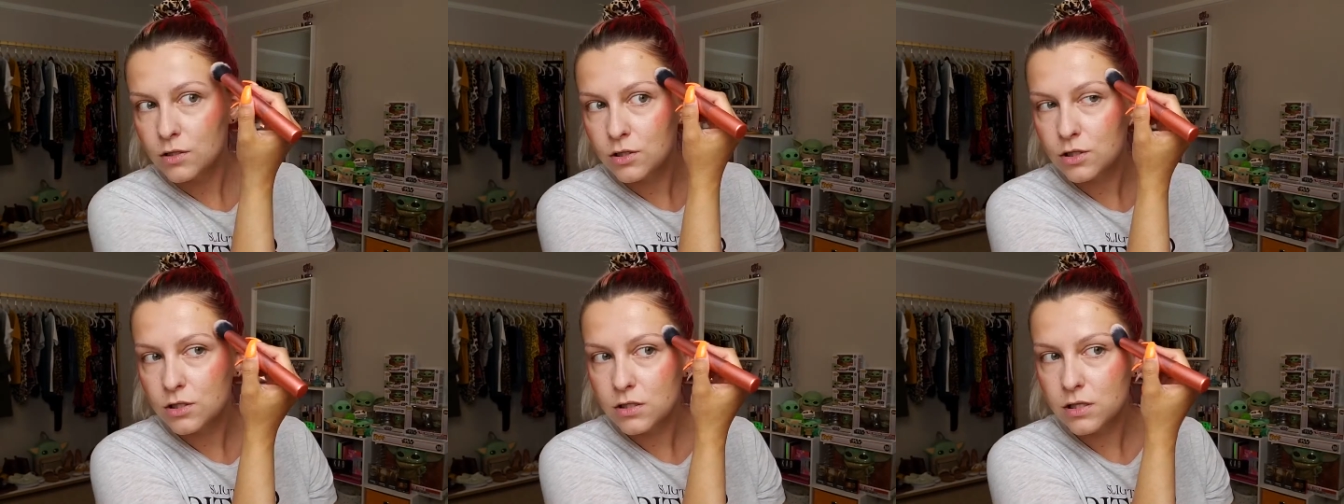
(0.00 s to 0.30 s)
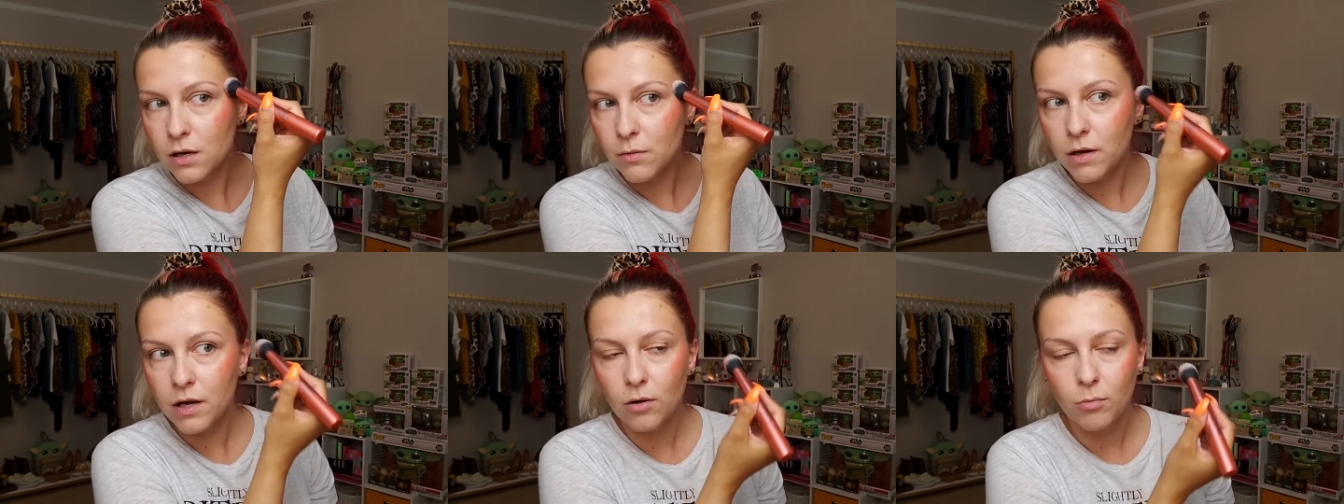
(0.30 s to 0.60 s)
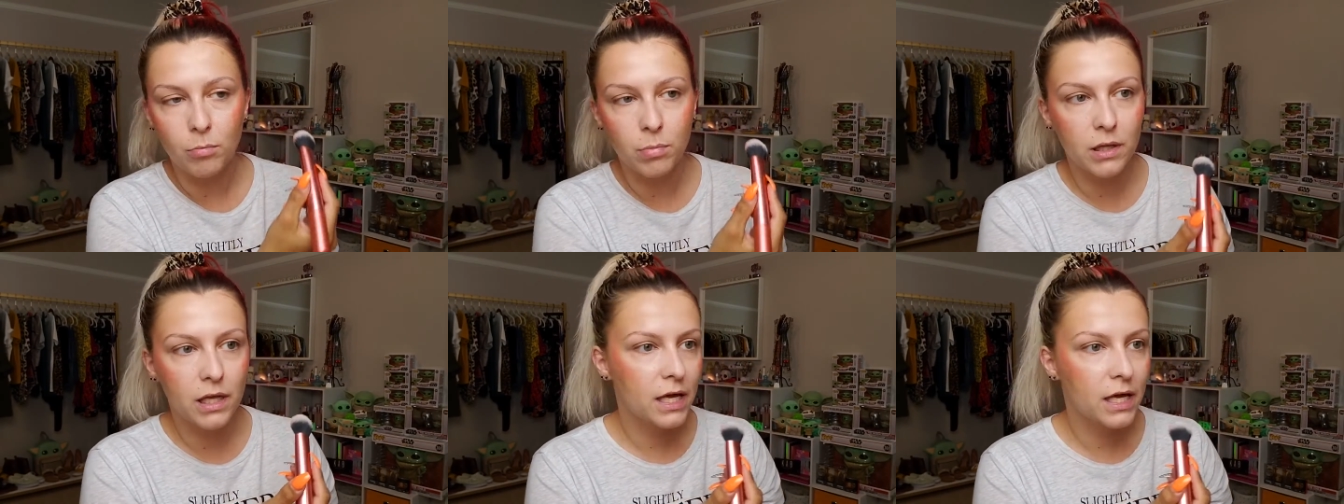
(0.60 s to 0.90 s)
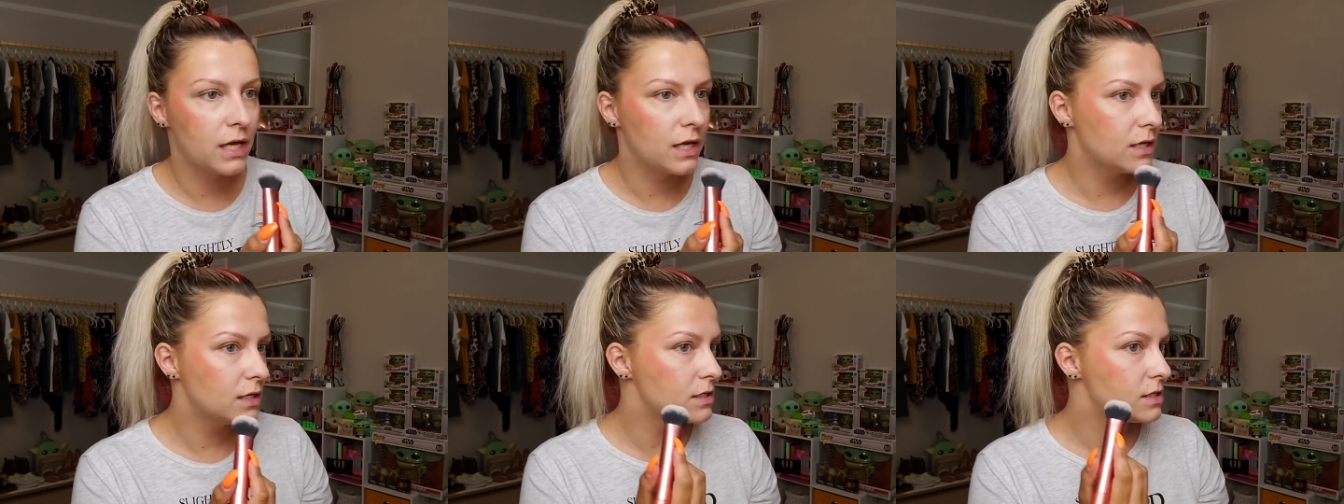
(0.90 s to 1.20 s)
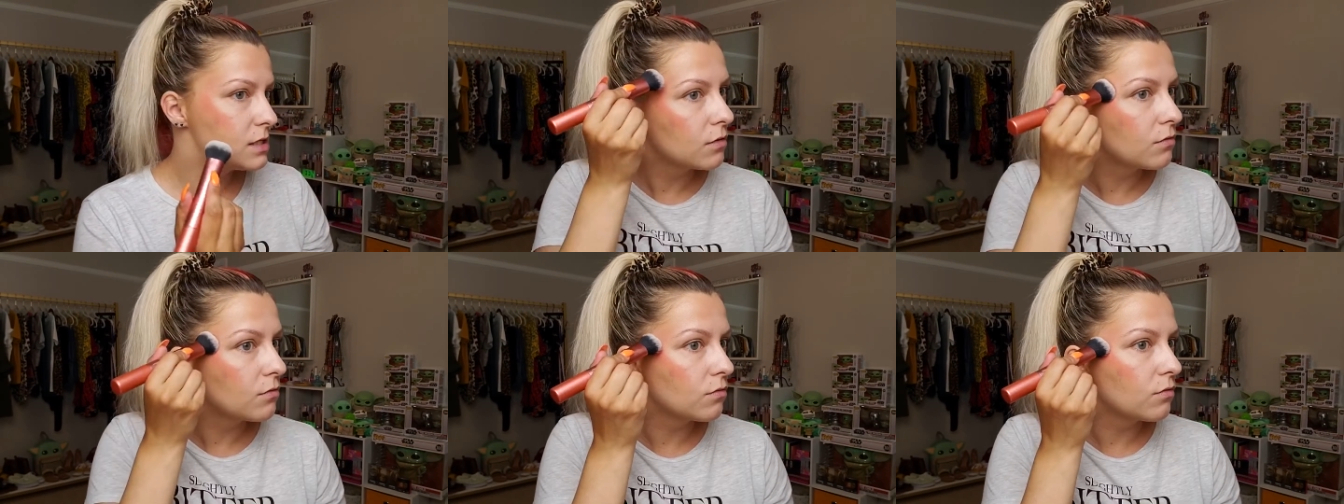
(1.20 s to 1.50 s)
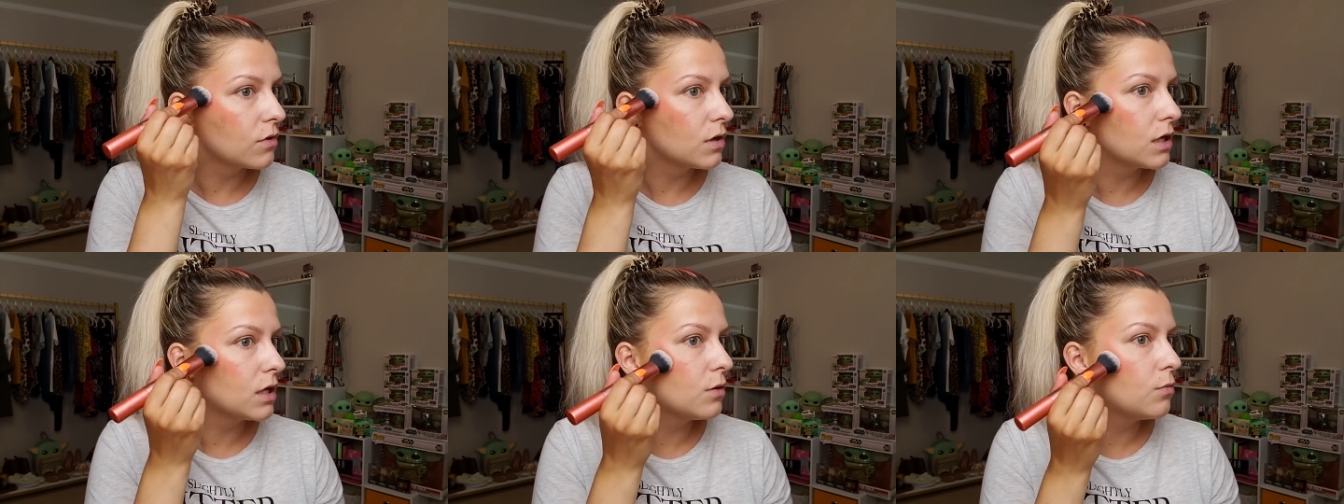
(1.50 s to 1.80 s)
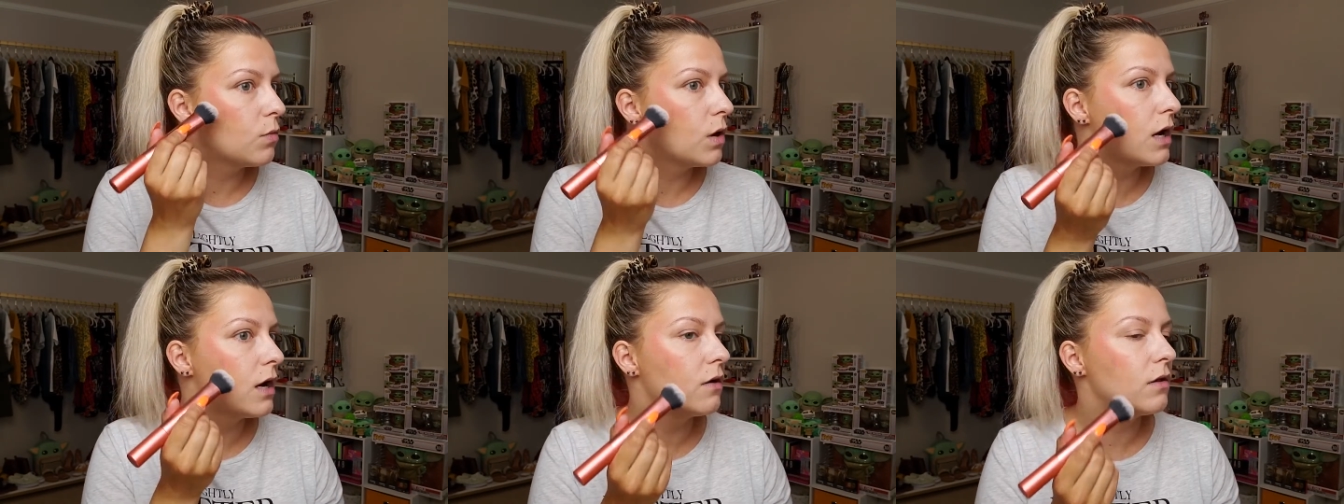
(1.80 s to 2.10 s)
Just that way it'll blend really
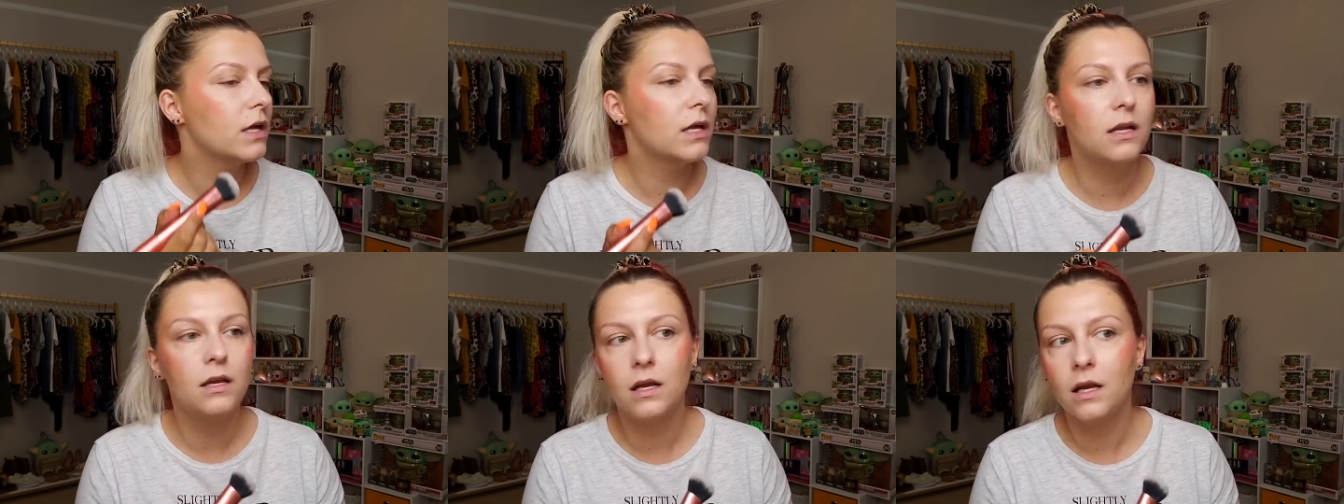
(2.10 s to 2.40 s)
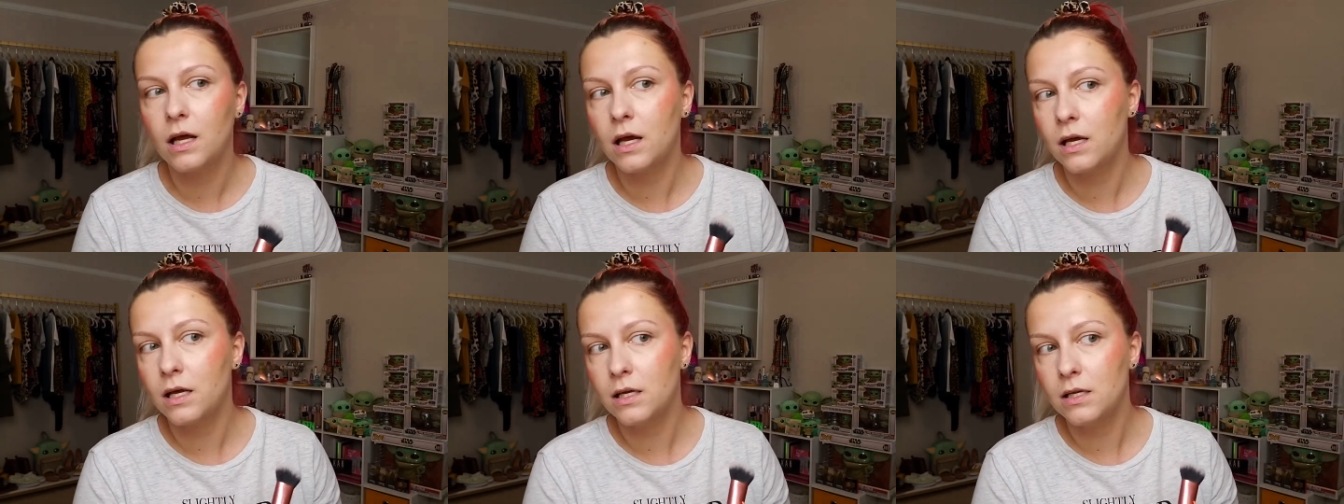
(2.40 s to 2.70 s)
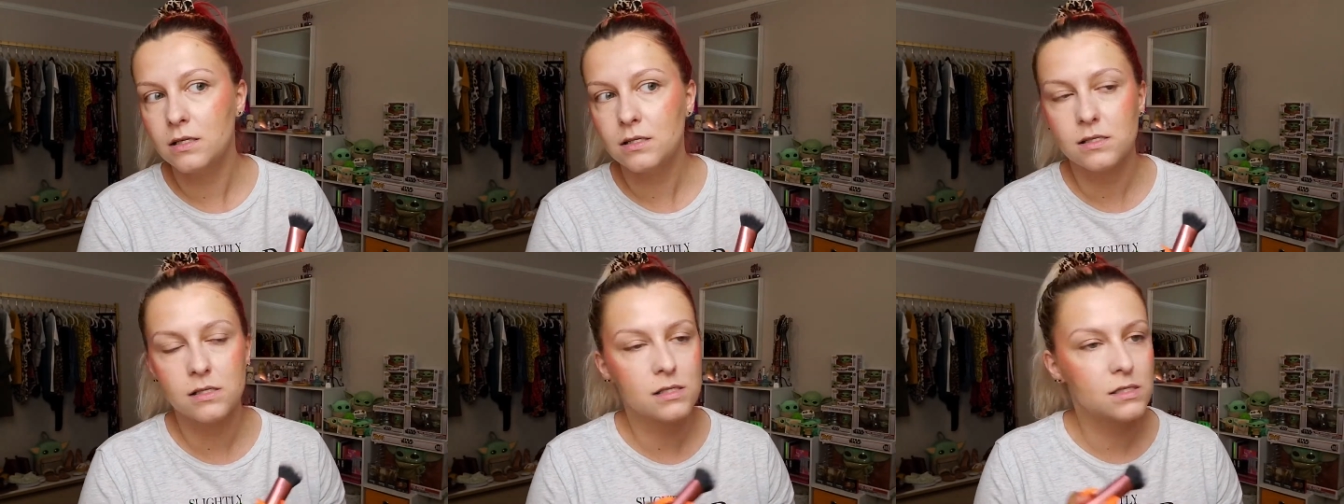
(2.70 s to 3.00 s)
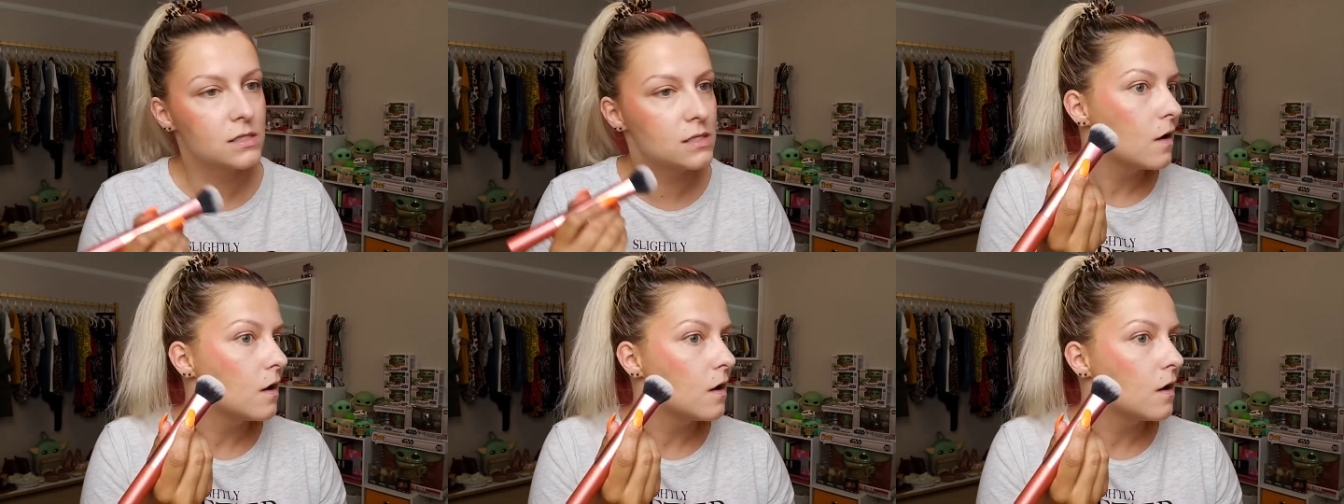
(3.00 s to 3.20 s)
well and nice.